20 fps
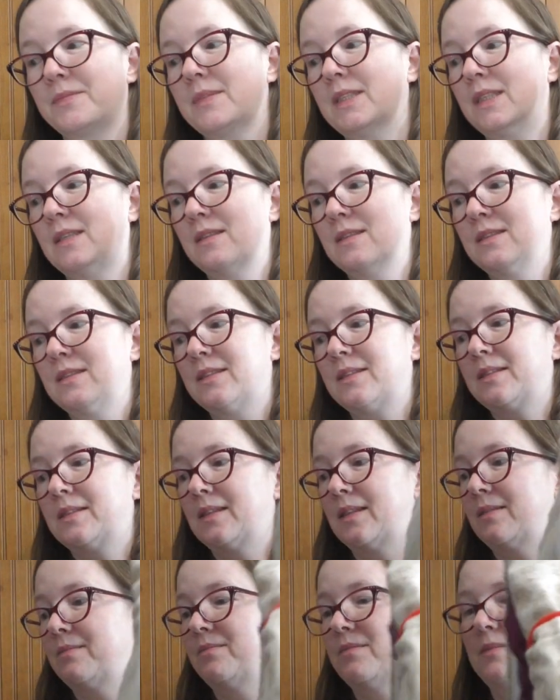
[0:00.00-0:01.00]

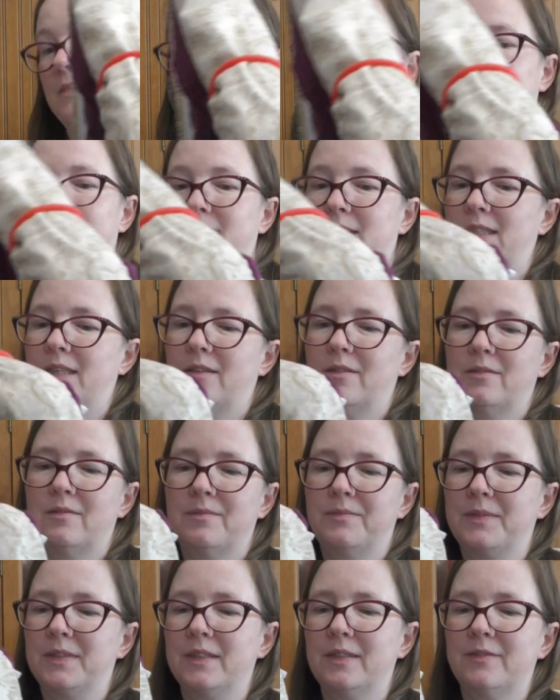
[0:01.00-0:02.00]
because, you
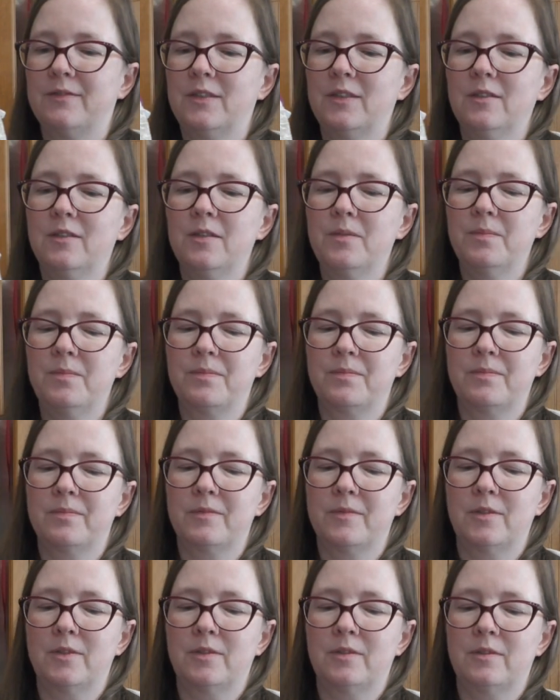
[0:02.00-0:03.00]
know, if you're going to
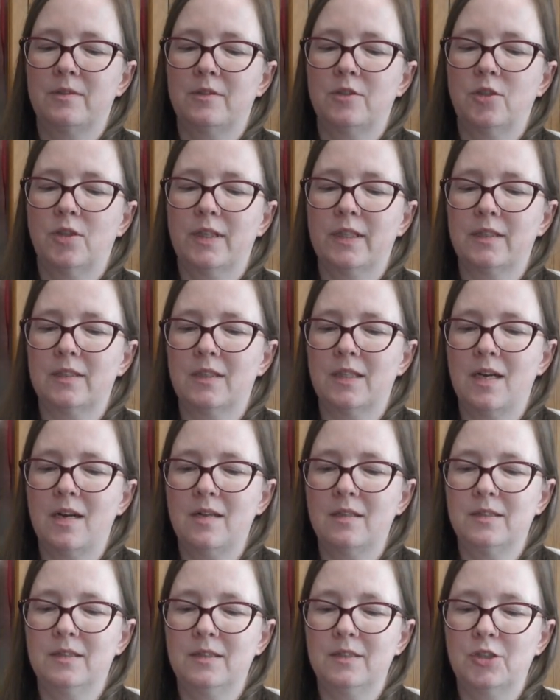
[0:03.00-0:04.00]
join a
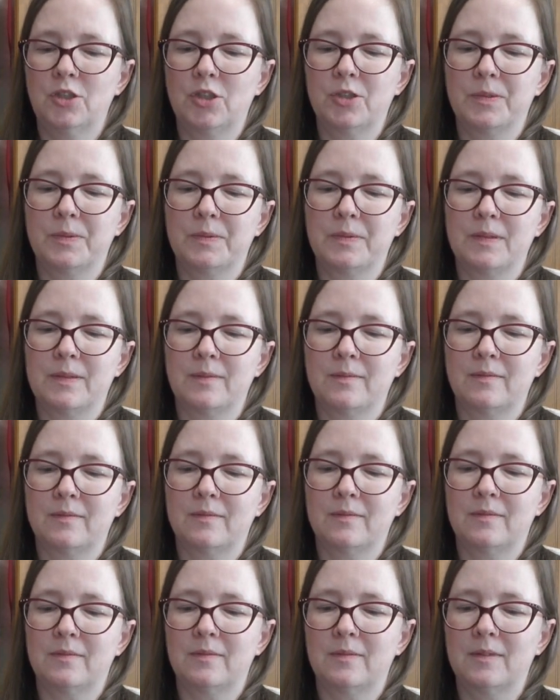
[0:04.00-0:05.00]
challenge,
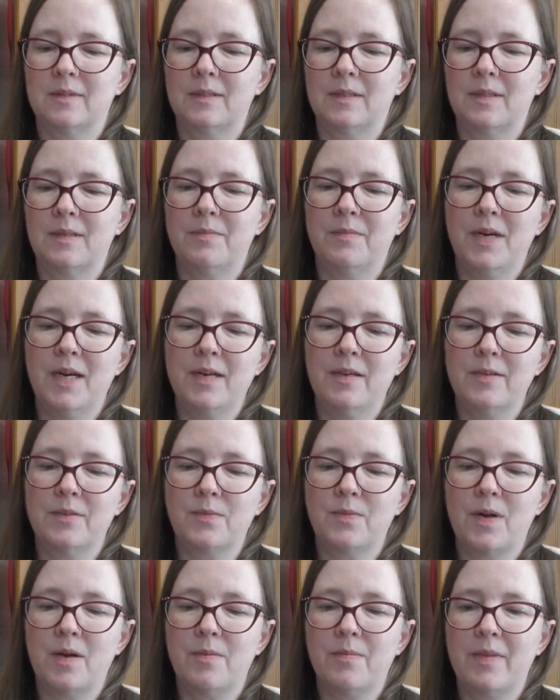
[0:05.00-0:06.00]
it might
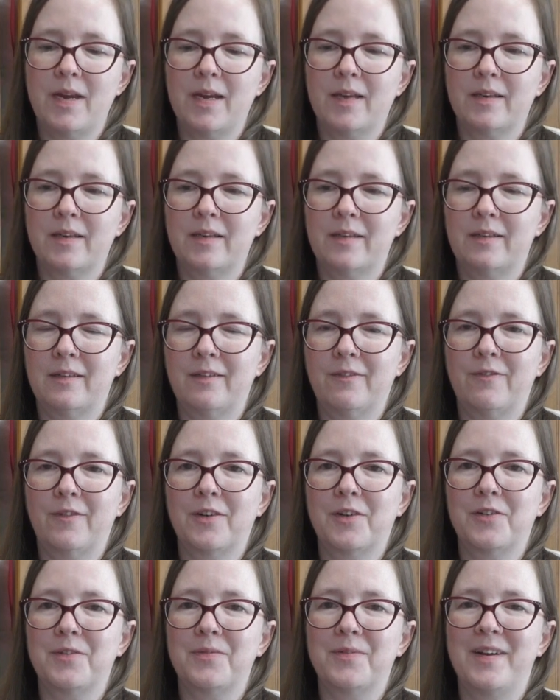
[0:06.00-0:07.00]
as well make it a
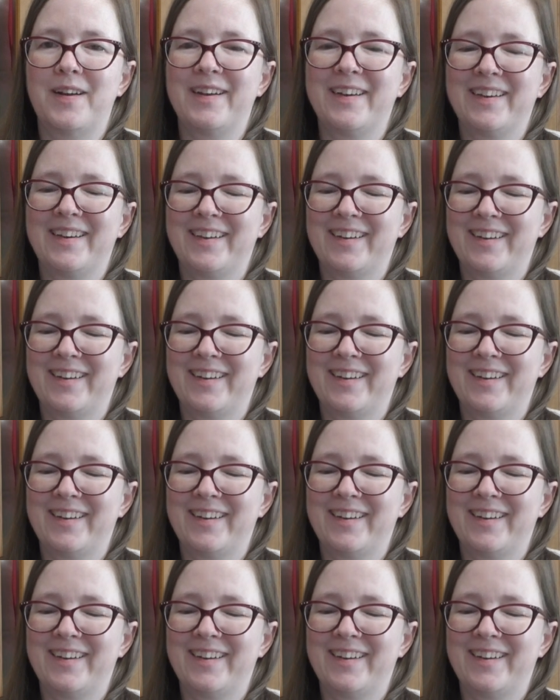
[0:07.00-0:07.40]
difficult one.